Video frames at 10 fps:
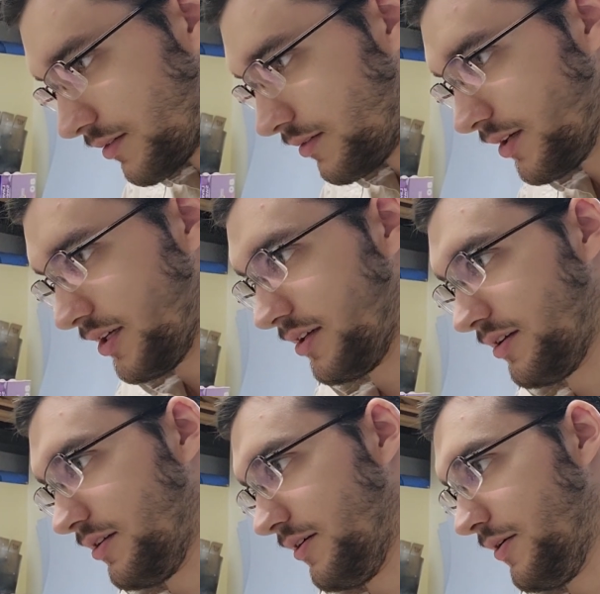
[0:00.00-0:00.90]
I don't know,
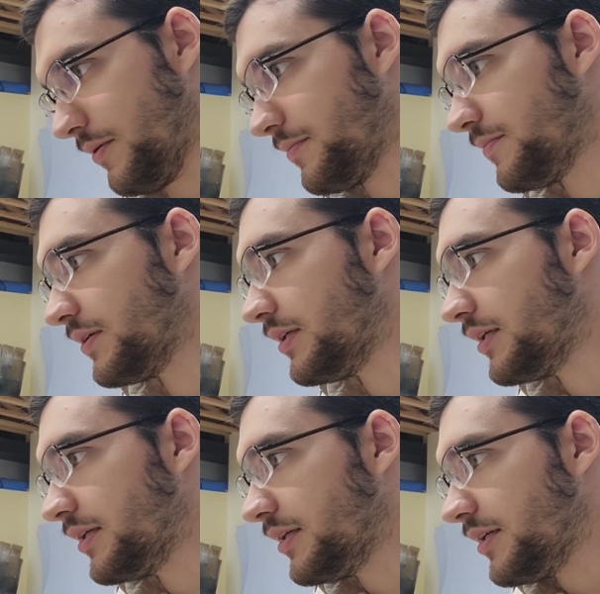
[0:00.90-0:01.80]

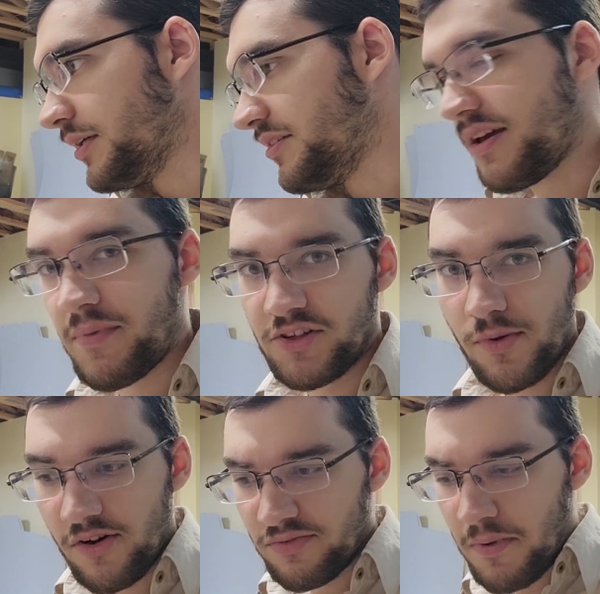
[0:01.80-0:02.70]
10 by
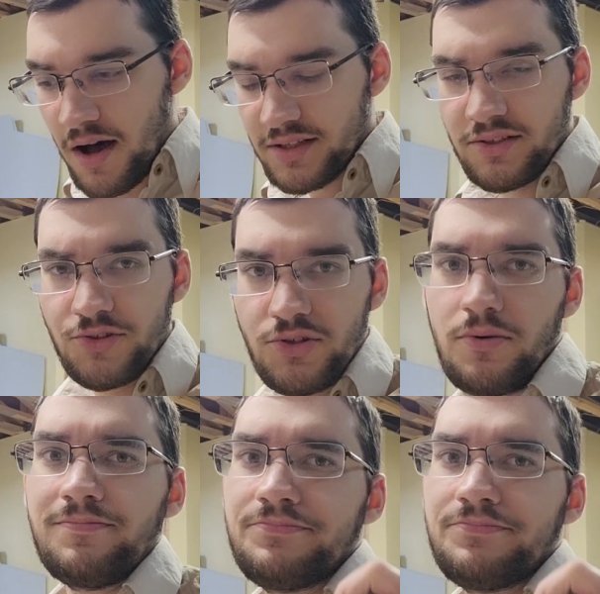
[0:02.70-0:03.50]
12 box or so,